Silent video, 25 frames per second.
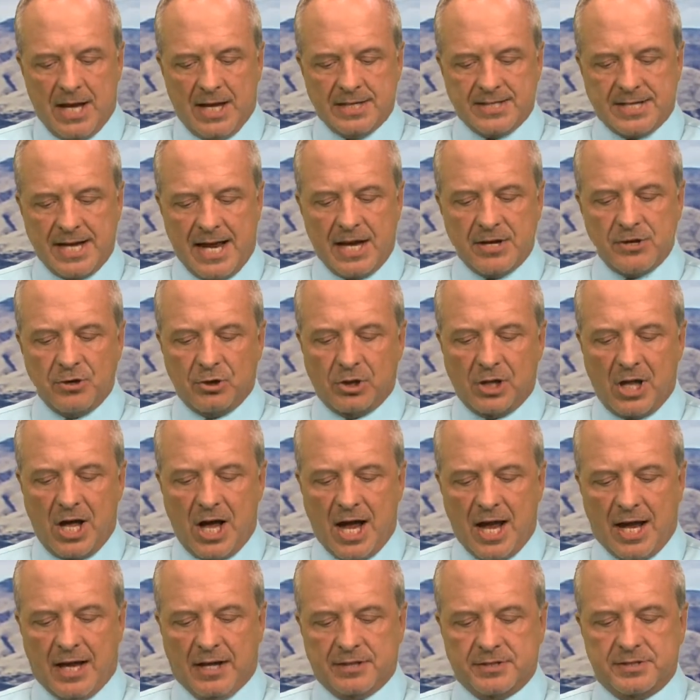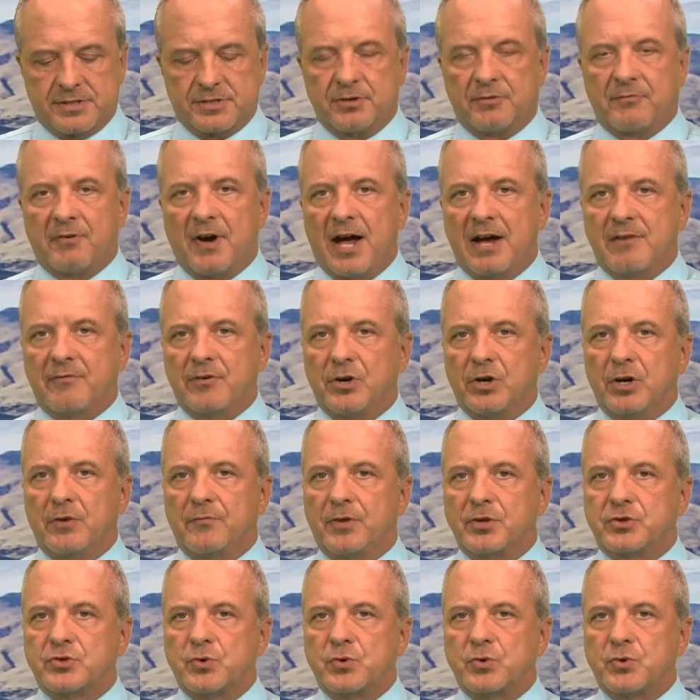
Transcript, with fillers: Daniel Lyons, survivor of the